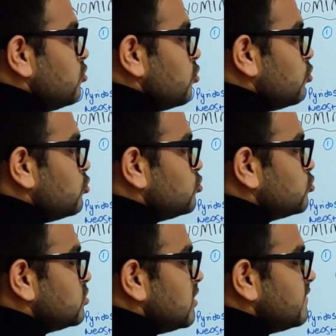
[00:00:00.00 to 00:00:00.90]
no
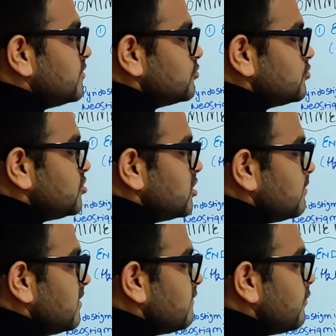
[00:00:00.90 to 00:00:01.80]
to the
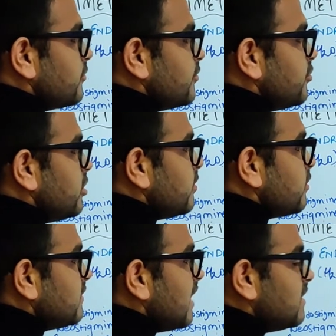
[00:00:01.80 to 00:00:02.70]
physiostigmine for the
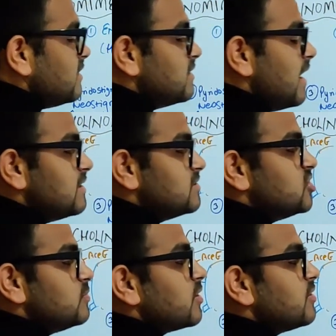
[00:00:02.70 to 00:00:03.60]
treatment of the
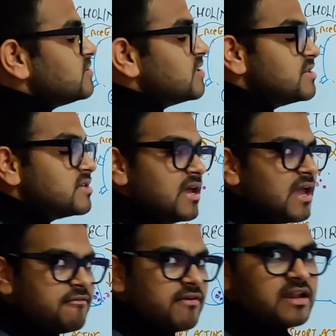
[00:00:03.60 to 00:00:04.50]
Alzheimer's disease.
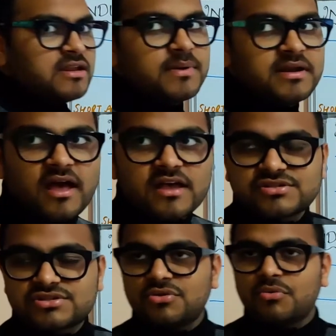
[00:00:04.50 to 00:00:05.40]
If anybody
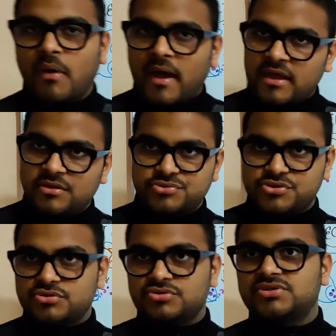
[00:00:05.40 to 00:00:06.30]
asks you why, you
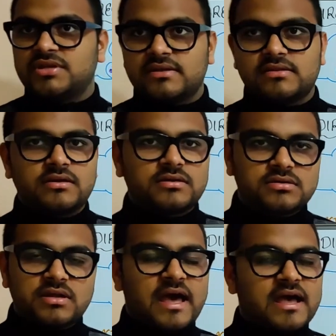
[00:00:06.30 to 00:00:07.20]
should say that
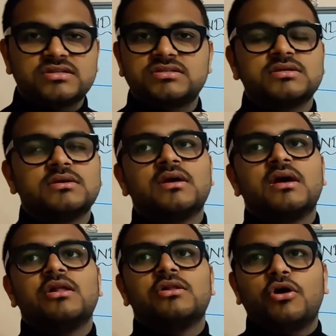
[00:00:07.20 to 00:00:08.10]
it has
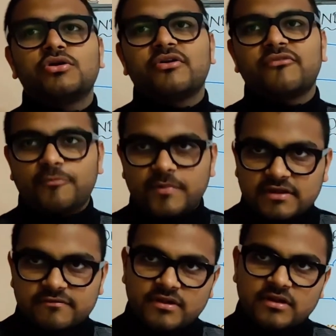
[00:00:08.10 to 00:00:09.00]
lot of
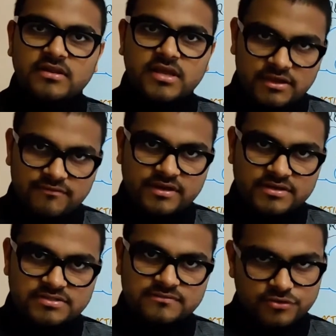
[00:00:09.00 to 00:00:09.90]
peripheral
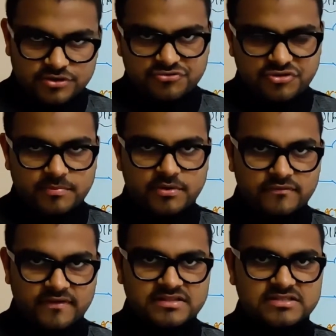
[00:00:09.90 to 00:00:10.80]
effects for the
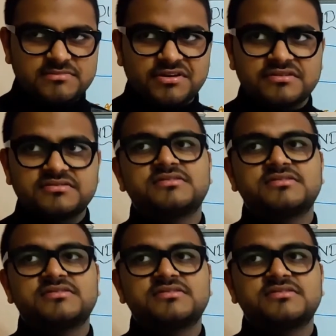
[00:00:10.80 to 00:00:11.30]
treatment of Alzheimer's